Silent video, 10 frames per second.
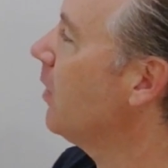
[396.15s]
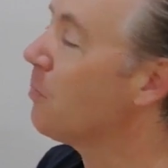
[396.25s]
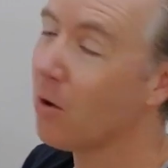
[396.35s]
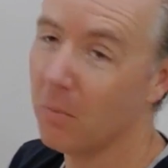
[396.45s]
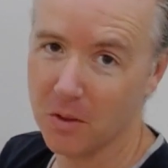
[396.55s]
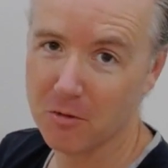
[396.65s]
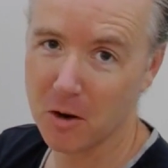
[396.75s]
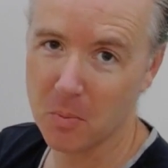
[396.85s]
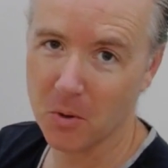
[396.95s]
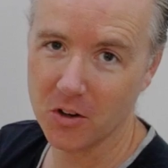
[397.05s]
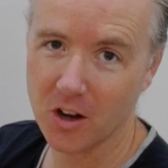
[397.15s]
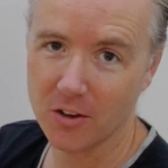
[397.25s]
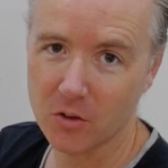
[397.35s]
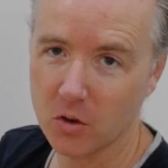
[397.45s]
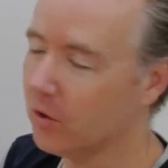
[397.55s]
The problem with 3.9,
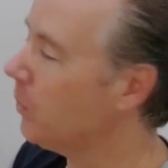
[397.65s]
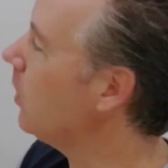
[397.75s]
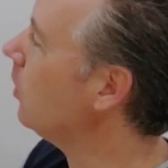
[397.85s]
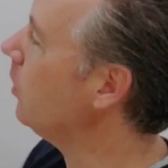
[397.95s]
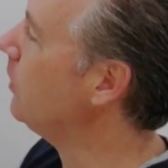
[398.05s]
of course, we're not